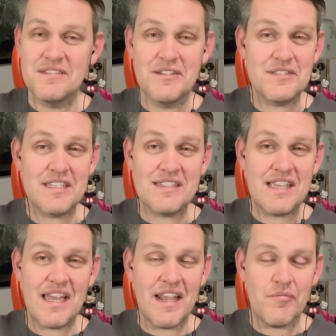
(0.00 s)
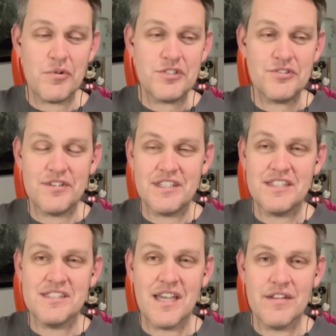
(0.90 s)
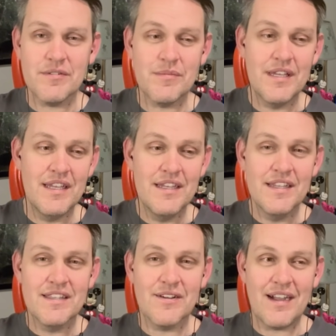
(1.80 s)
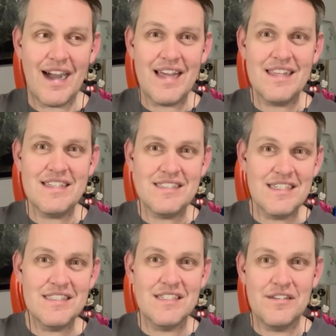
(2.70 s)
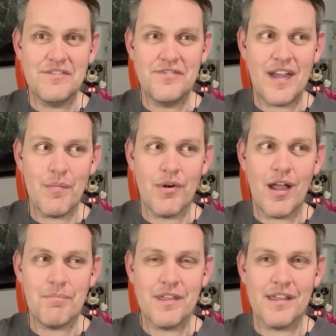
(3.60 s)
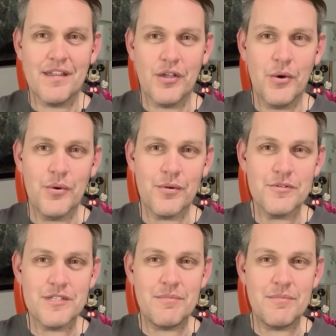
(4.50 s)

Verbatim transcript: Those things can't have moisture on the inside of them. They're highly sensitive fiber optic encoders.